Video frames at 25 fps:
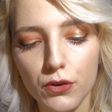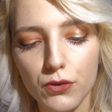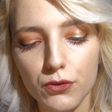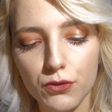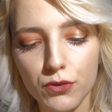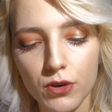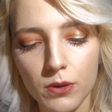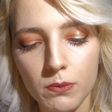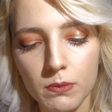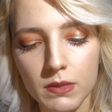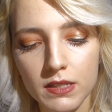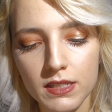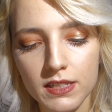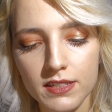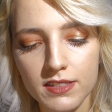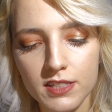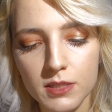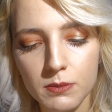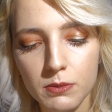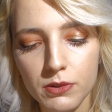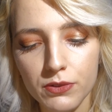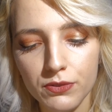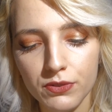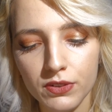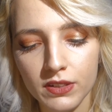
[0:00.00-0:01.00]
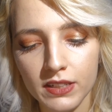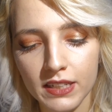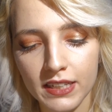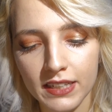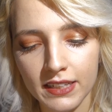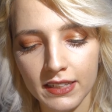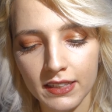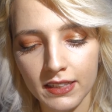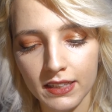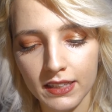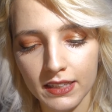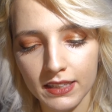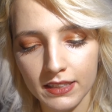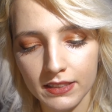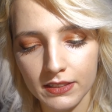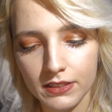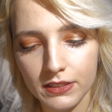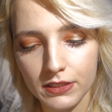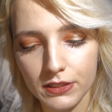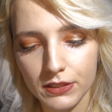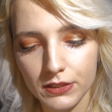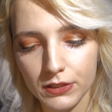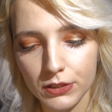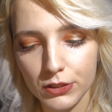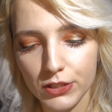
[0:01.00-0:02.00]
From Elizabethan England
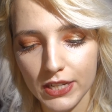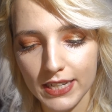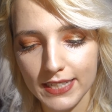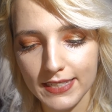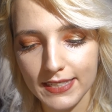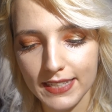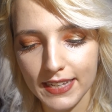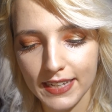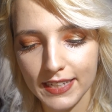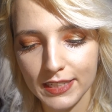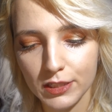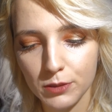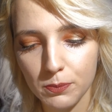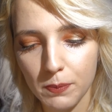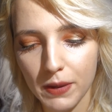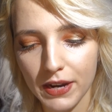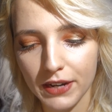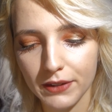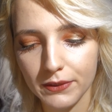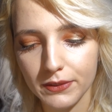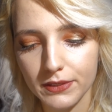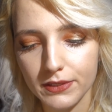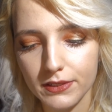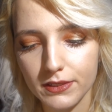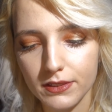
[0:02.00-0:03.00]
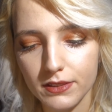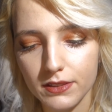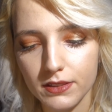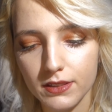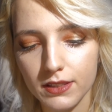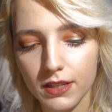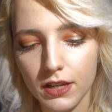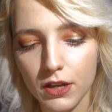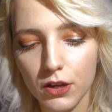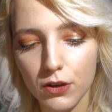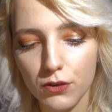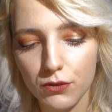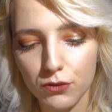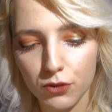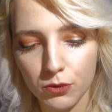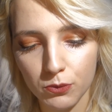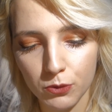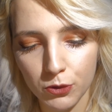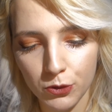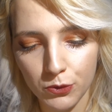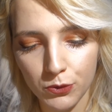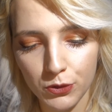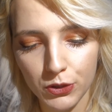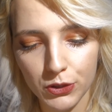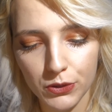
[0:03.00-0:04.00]
to Jazz Age Paris, from
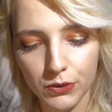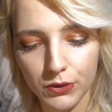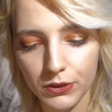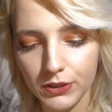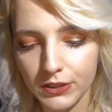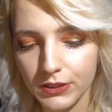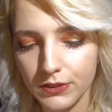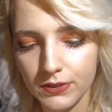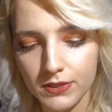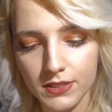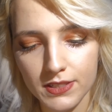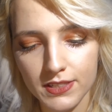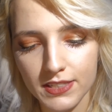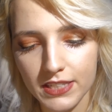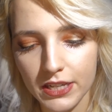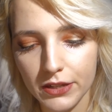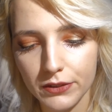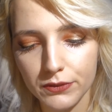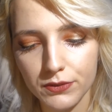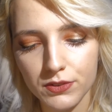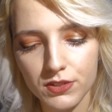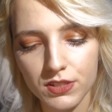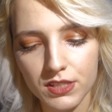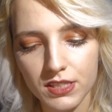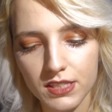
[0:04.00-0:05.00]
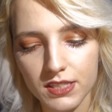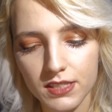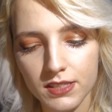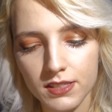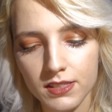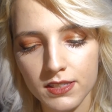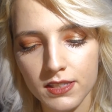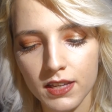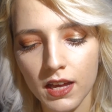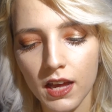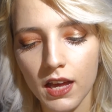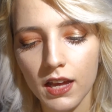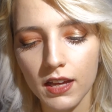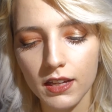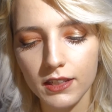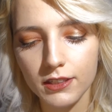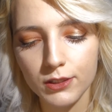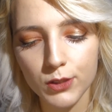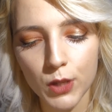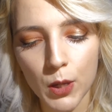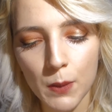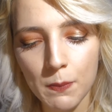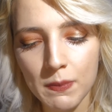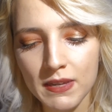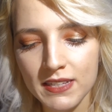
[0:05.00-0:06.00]
New York to the South Seas,
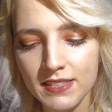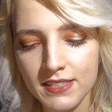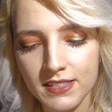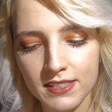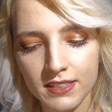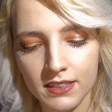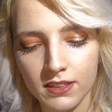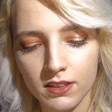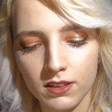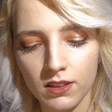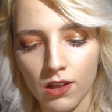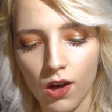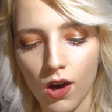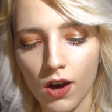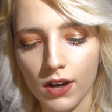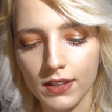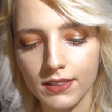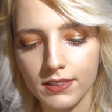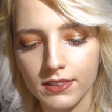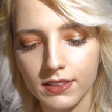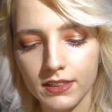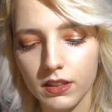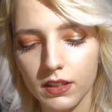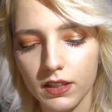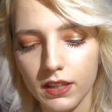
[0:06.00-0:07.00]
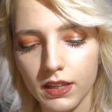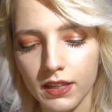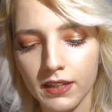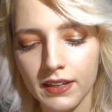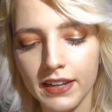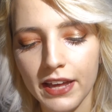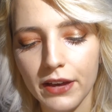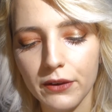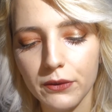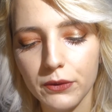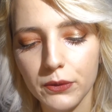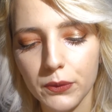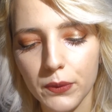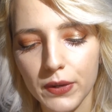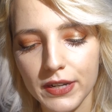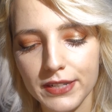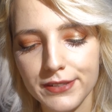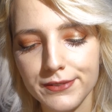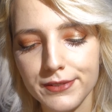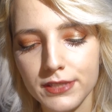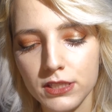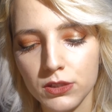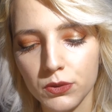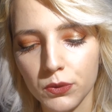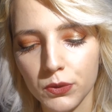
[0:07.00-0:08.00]
Tom has seen a lot and now
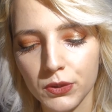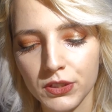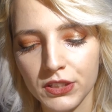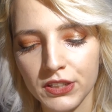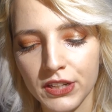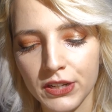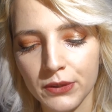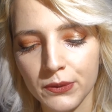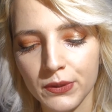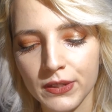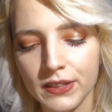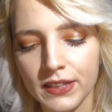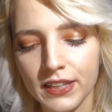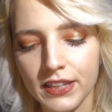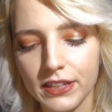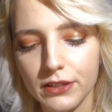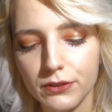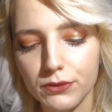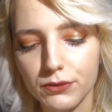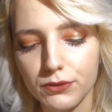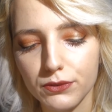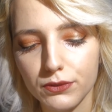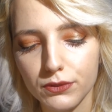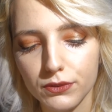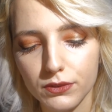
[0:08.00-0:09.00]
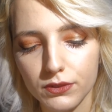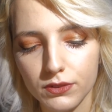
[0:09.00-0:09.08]
craves an ordinary life.